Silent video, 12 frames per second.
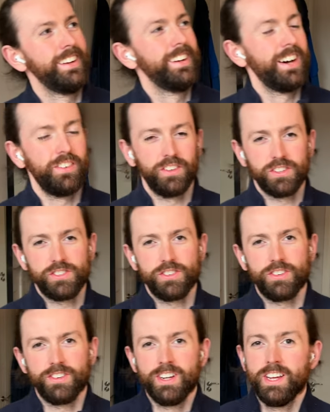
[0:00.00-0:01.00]
I'm not
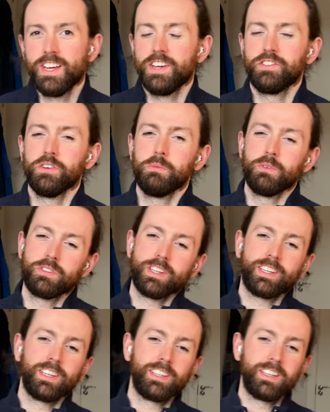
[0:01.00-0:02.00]
sure. It's almost
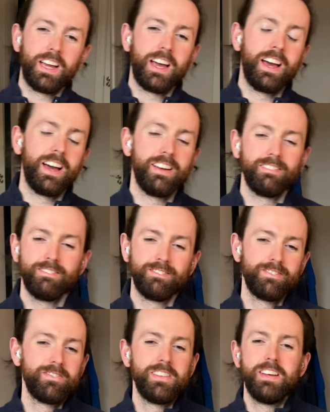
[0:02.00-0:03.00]
like has
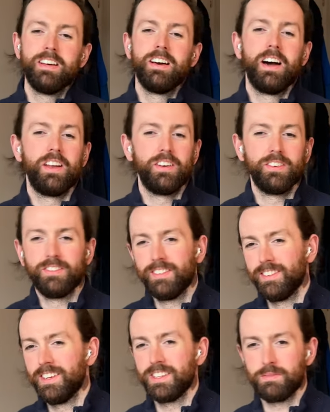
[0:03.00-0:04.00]

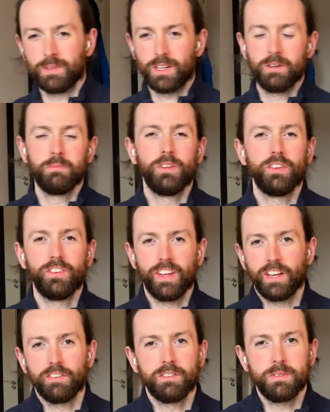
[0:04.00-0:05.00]
it become the
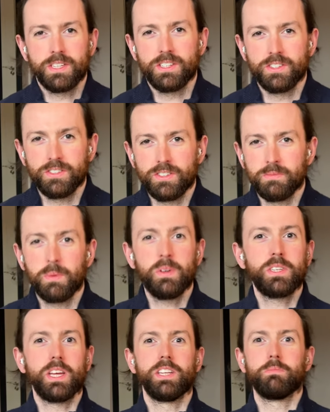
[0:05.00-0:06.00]
thing for me to do? Maybe
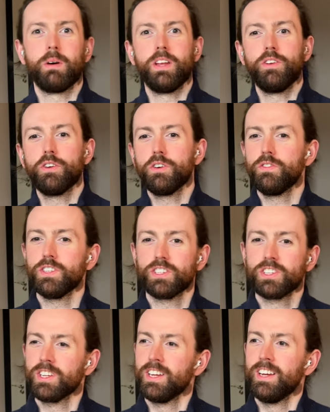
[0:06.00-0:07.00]
it's my
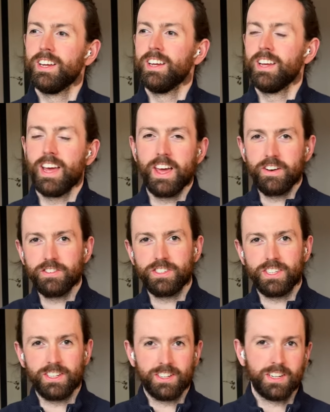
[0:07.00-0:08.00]
nervous
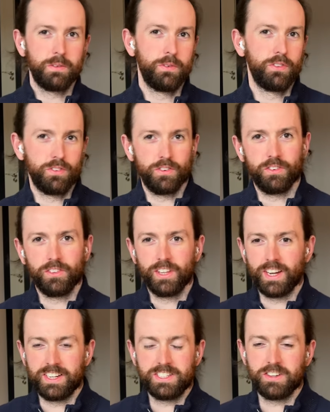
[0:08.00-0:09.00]
energy coming through that
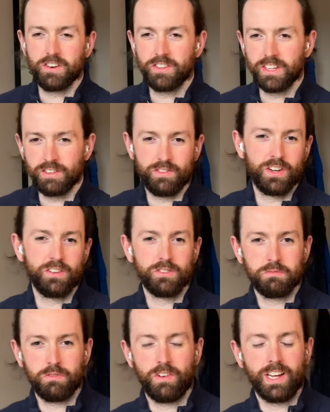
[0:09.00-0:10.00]
I start these videos
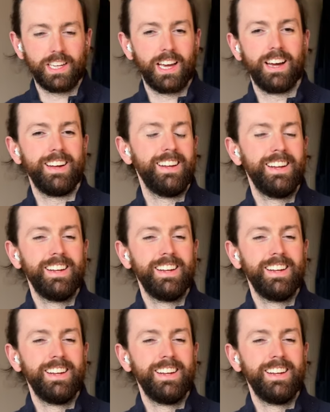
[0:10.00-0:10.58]
with like a